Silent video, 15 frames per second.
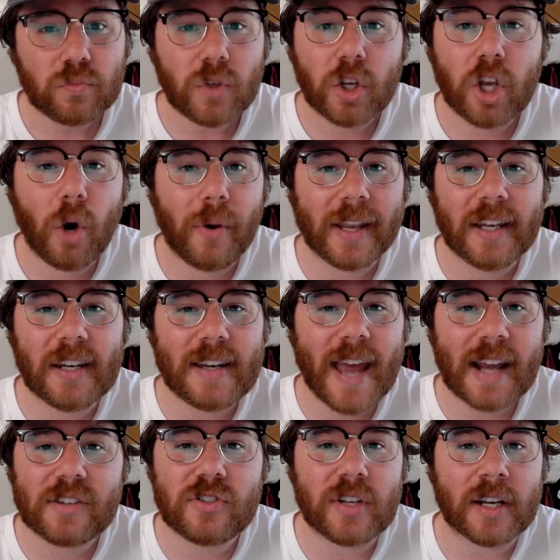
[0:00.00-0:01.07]
going into
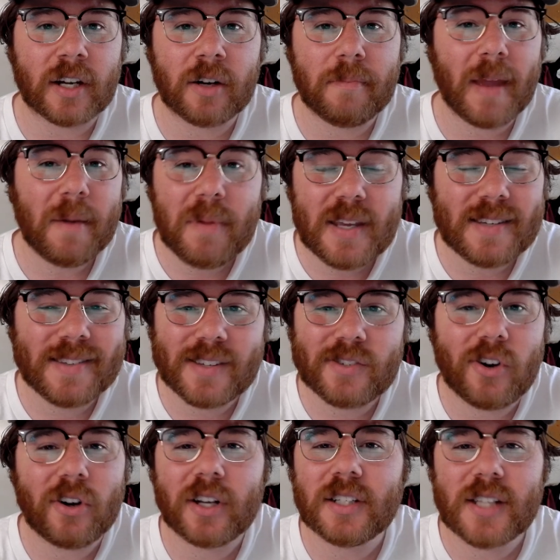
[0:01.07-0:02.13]
next year, maybe he's the
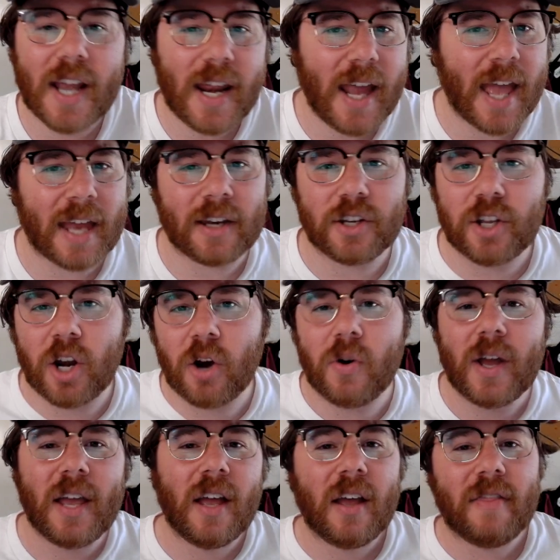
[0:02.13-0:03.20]
starting tight end. You know,
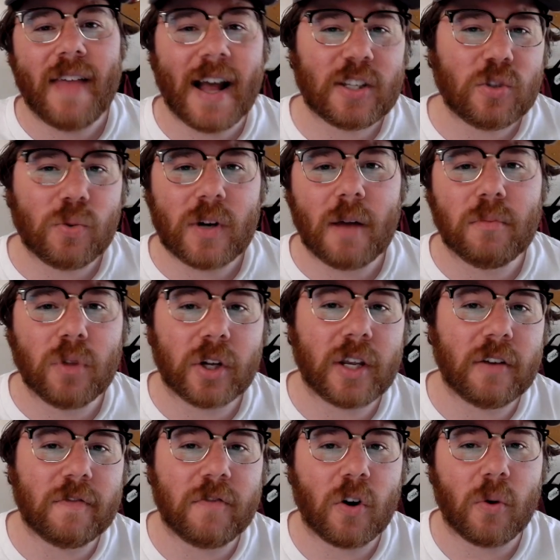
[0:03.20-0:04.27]
that's what I'm
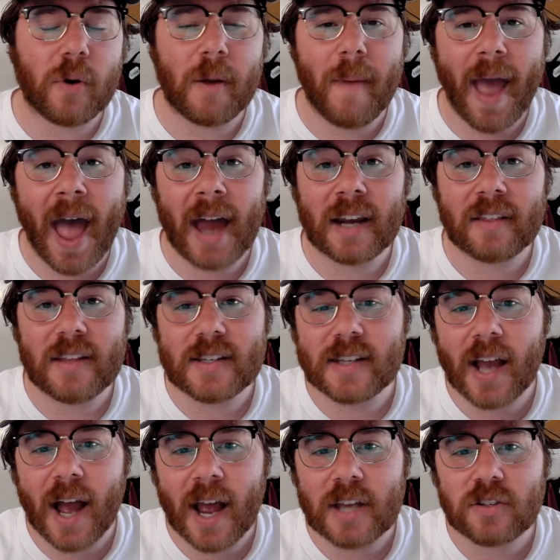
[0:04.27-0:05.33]
looking for when I'm adding these
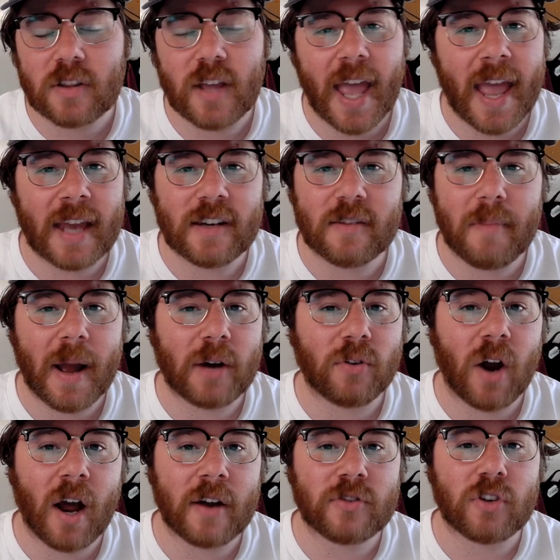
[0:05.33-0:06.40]
guys on the end of my
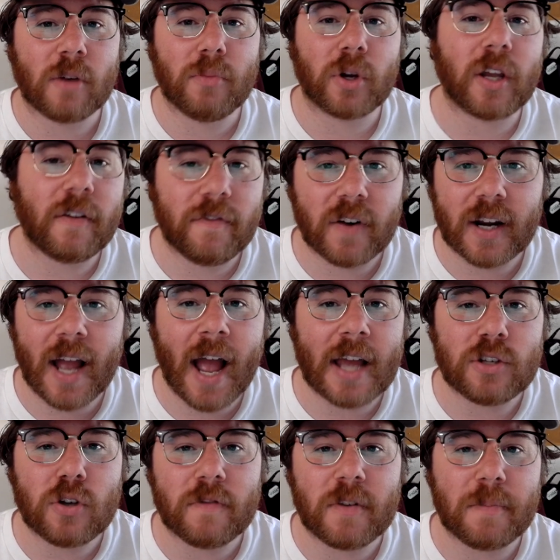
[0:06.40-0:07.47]
roster. I'm looking for
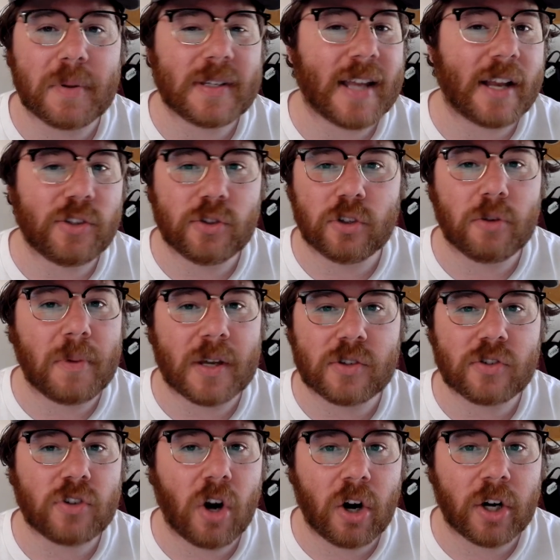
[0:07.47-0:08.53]
guys who have the potential to be a
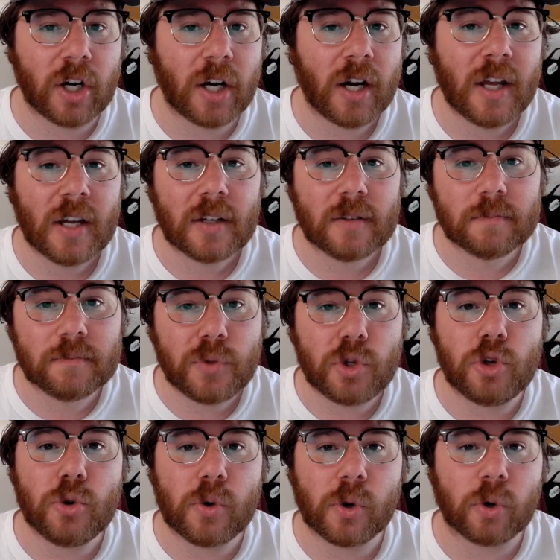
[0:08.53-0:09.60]
starter
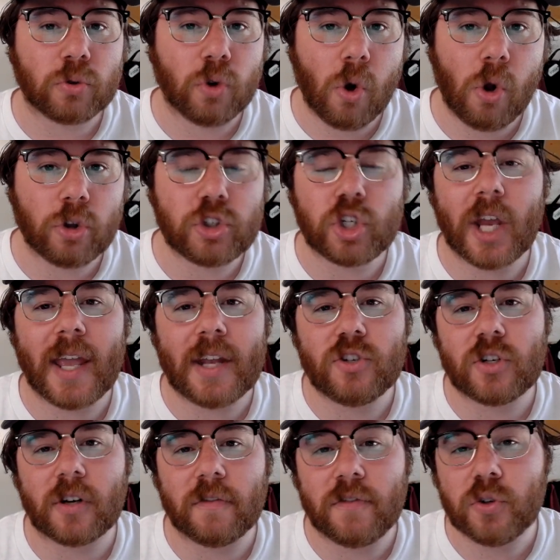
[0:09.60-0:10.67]
due to a role change
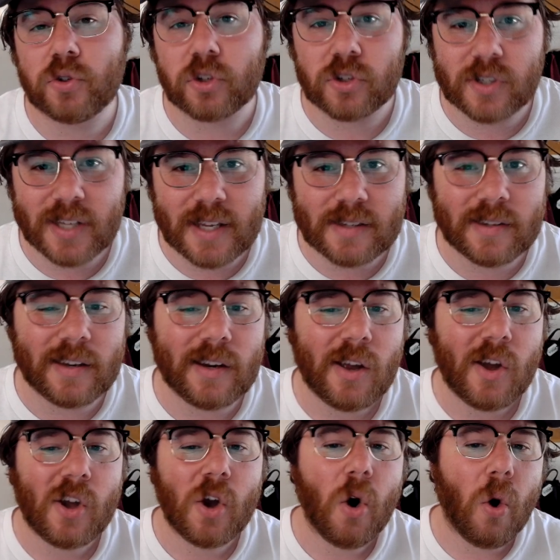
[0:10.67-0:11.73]
in a future season,
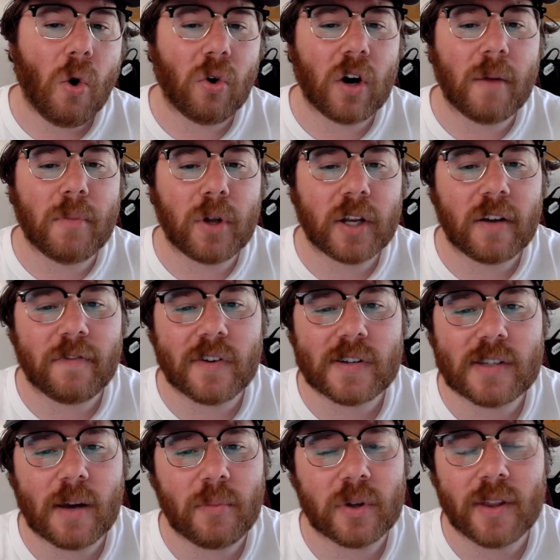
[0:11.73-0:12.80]
or I'm looking for
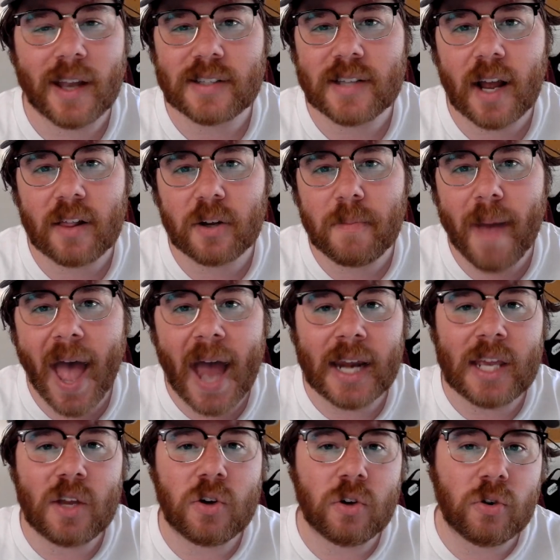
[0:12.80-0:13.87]
someone like Tyler
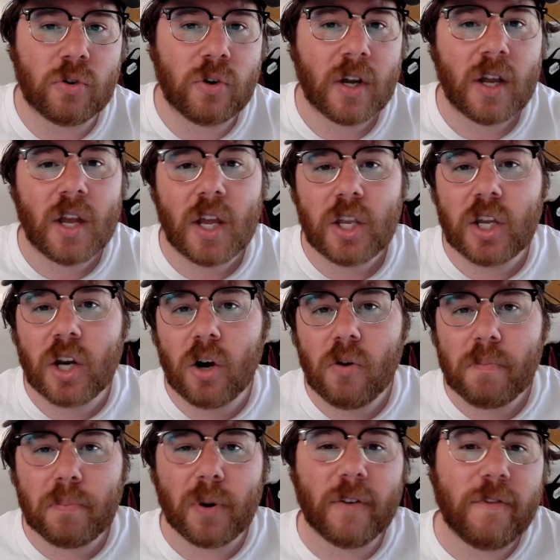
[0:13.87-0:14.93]
Batty who, you know,
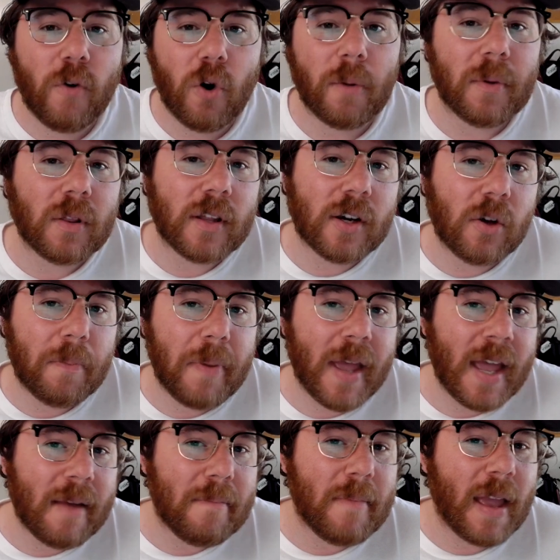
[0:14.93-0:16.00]
performed a little
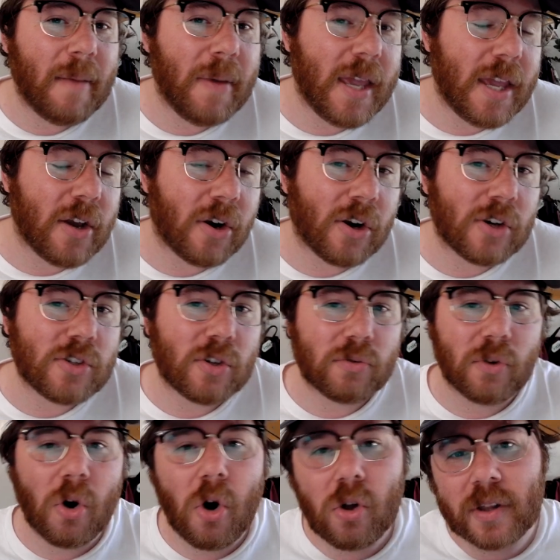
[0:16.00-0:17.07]
bit. Maybe he earns a
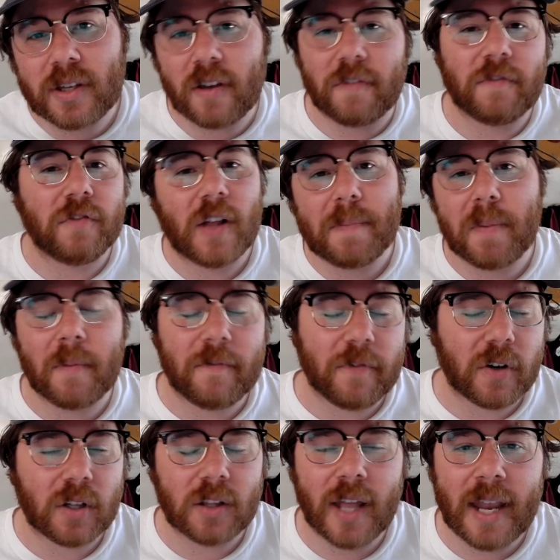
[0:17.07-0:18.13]
role and you flip him
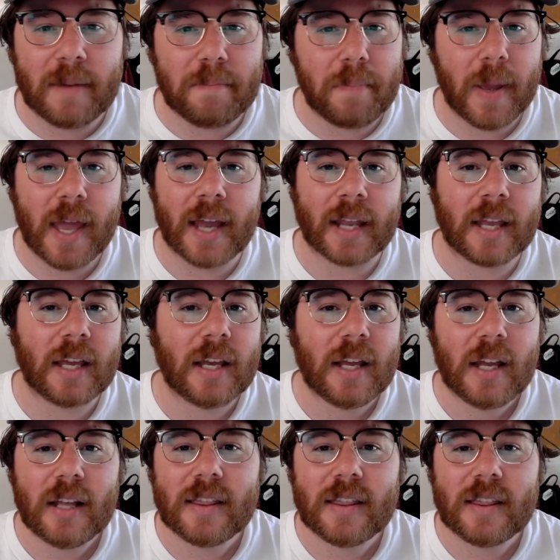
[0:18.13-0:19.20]
for a late pick.
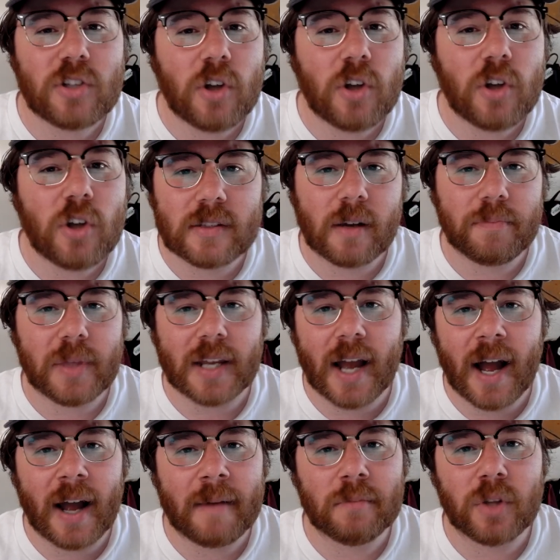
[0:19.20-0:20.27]
That's always something
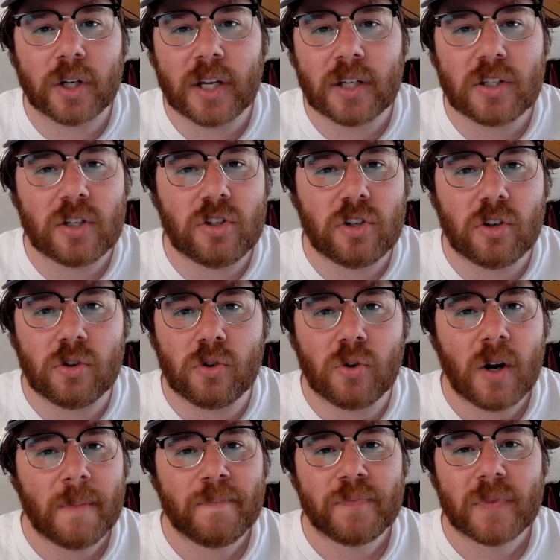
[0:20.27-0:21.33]
I'm looking to
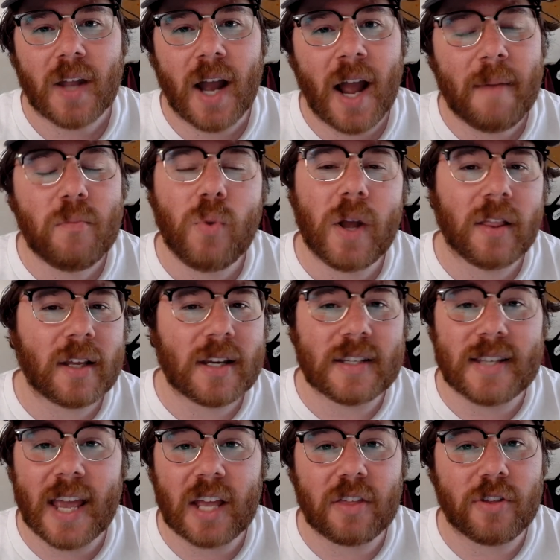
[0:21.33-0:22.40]
do. I'm willing to
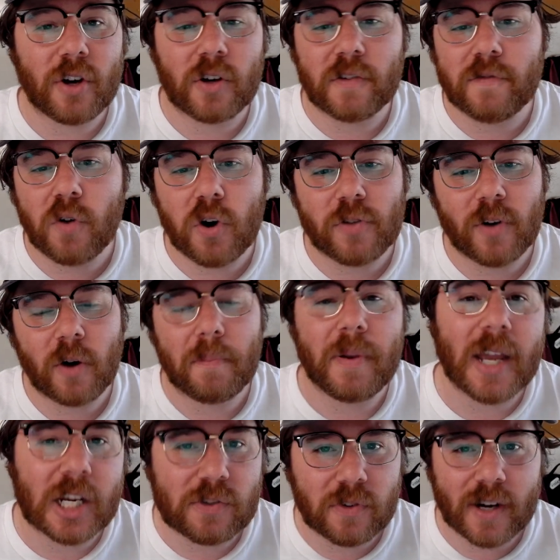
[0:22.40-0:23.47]
take third and fourth round
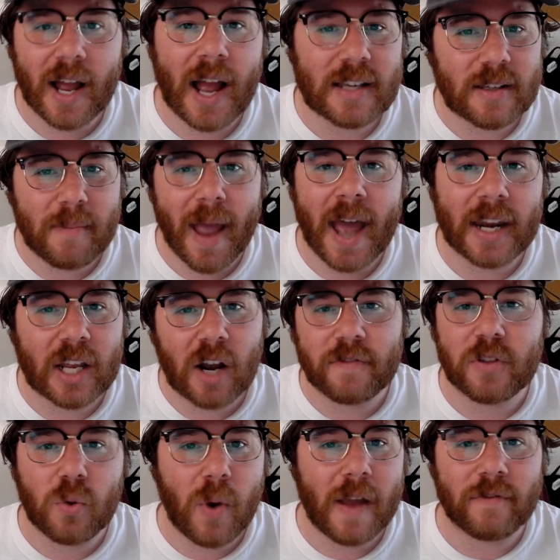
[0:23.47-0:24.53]
picks for guys I'm adding off
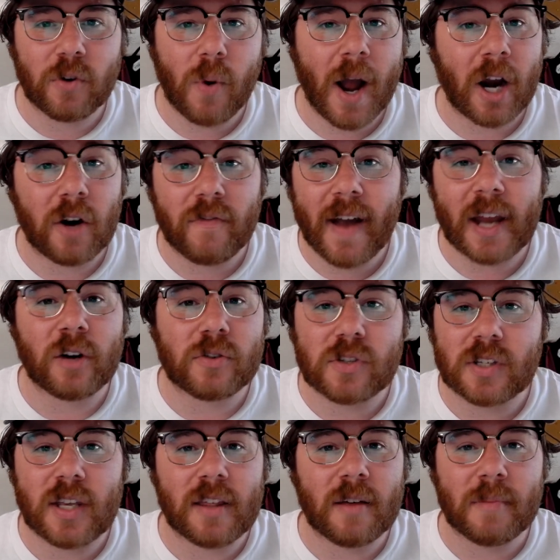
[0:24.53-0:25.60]
the waiver wire if I don't
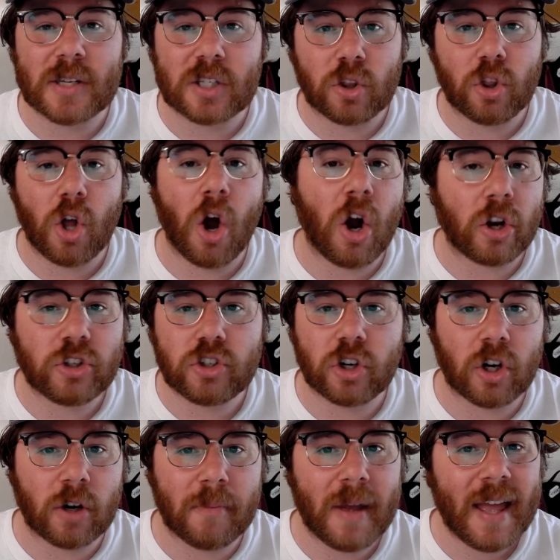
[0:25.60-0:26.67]
see them as long
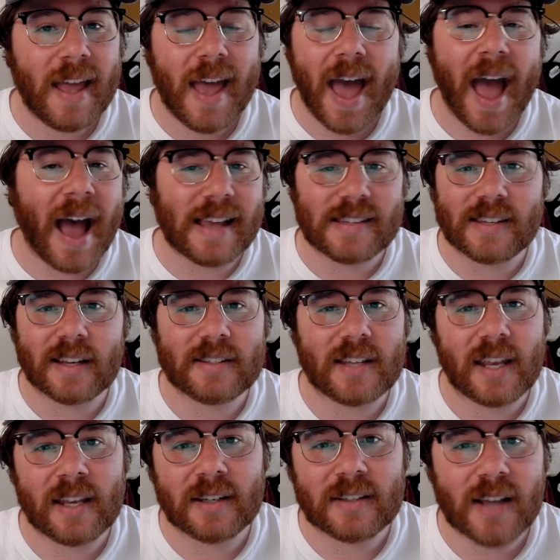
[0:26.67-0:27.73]
term assets
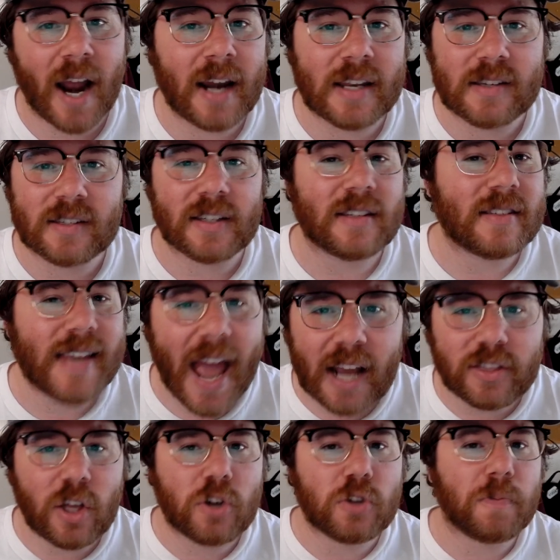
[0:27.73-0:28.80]
in Dynasty.
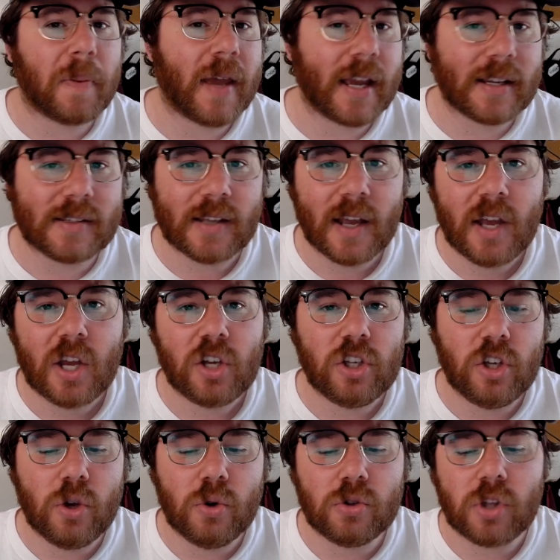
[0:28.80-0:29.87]
Stack those picks
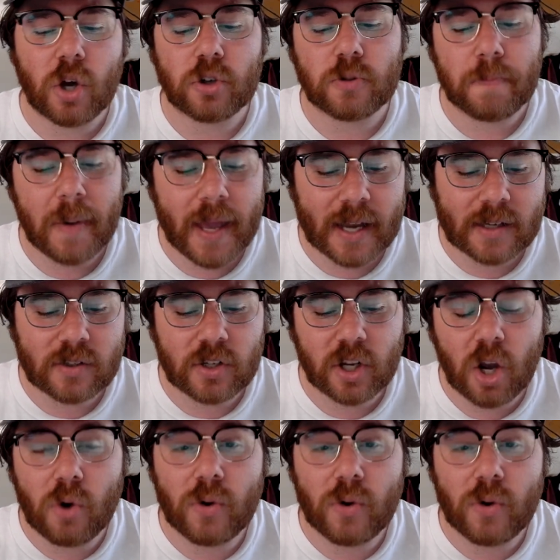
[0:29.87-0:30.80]
use those picks to go